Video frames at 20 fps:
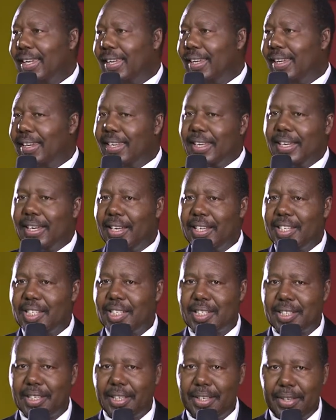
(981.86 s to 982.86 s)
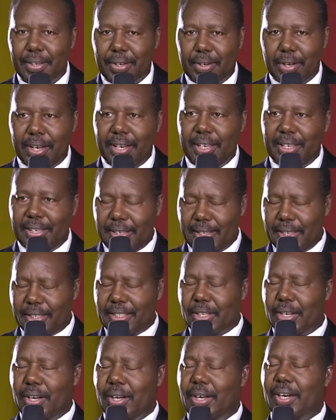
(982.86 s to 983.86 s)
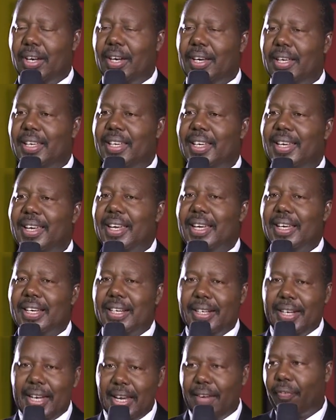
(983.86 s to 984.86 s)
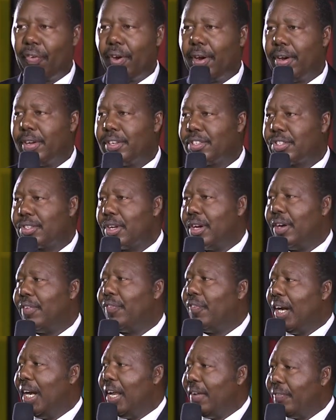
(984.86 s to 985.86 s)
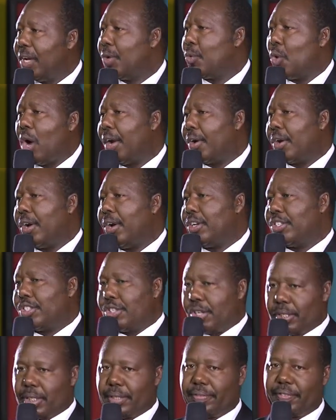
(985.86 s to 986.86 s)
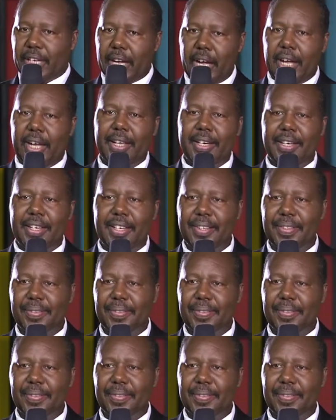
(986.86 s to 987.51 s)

In English, it's called Rivers of Living Water Church of God.